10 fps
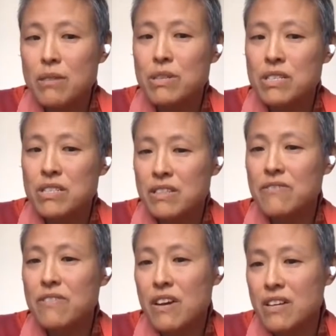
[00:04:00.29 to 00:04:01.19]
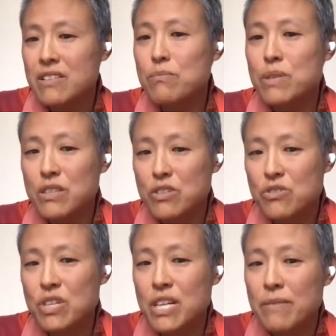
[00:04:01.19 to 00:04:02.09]
until it finds a big
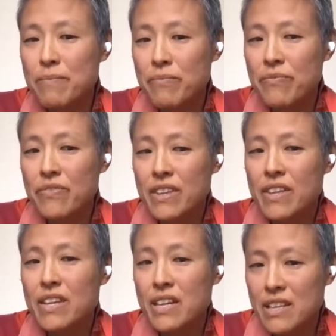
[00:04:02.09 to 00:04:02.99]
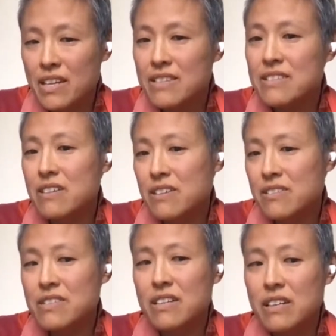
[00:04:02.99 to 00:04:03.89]
tree, and then it starts
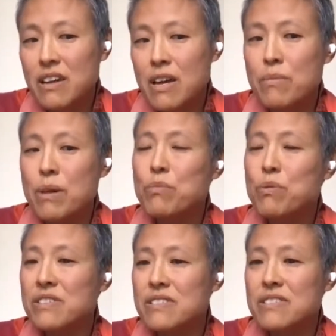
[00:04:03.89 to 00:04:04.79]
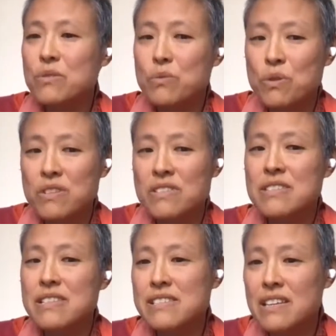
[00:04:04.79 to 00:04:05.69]
to climb upwards towards
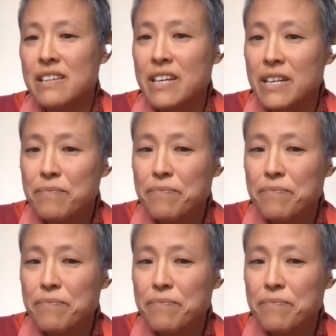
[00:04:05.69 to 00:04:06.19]
the sunlight.